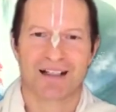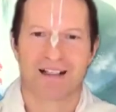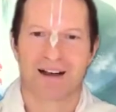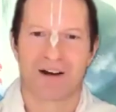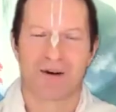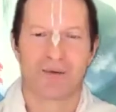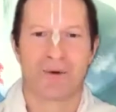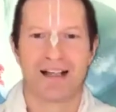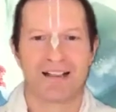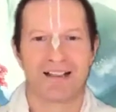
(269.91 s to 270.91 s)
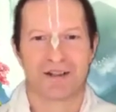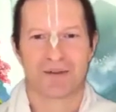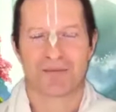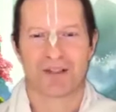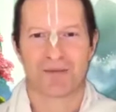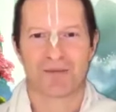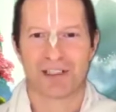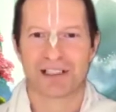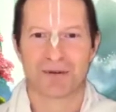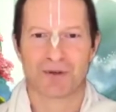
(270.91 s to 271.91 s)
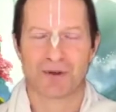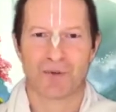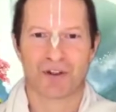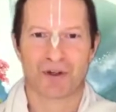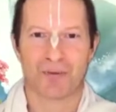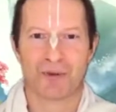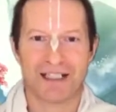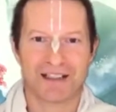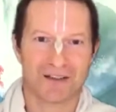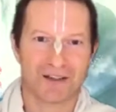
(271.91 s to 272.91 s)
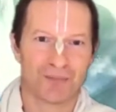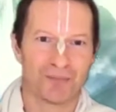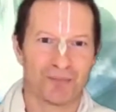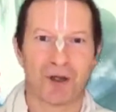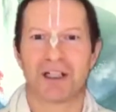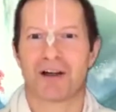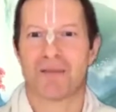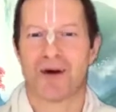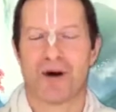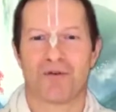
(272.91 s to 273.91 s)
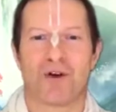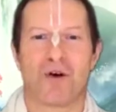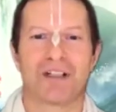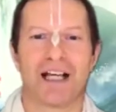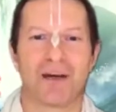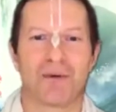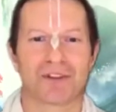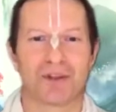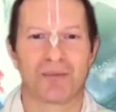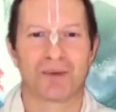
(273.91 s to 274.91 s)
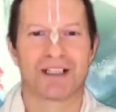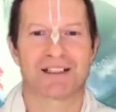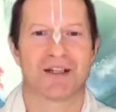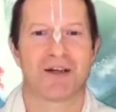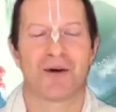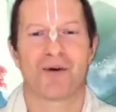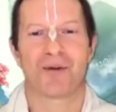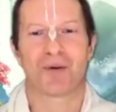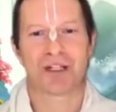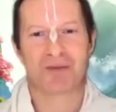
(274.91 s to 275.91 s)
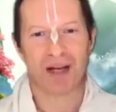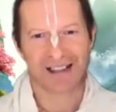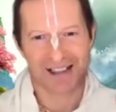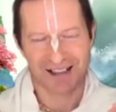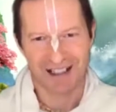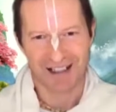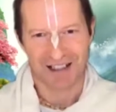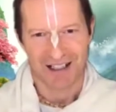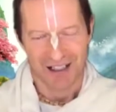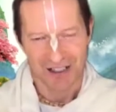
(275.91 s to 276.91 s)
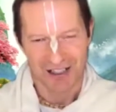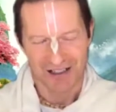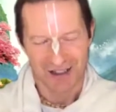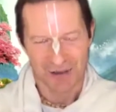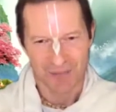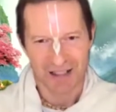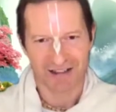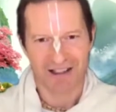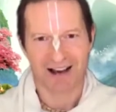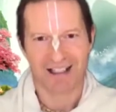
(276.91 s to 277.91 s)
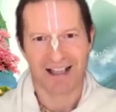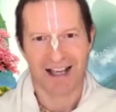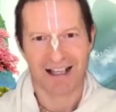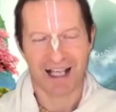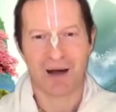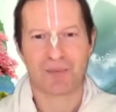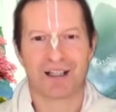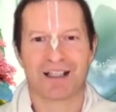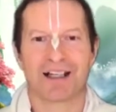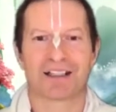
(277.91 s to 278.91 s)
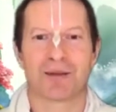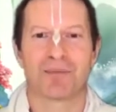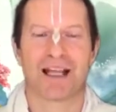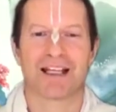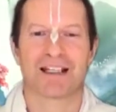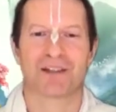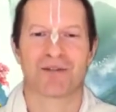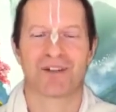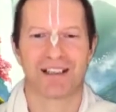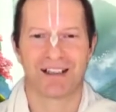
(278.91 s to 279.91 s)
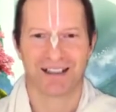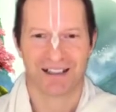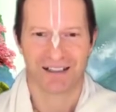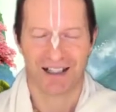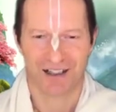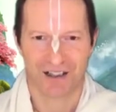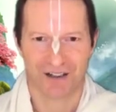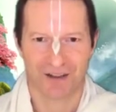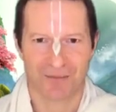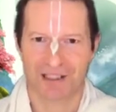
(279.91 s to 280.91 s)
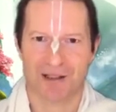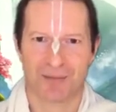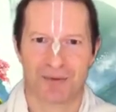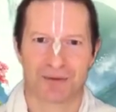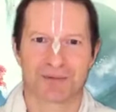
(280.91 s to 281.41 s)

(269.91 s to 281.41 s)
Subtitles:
When the festival was complete and the parikrama of Govardhan was complete, all Brijbasis, they spent the night there camping at the place of the Yagya Mandap.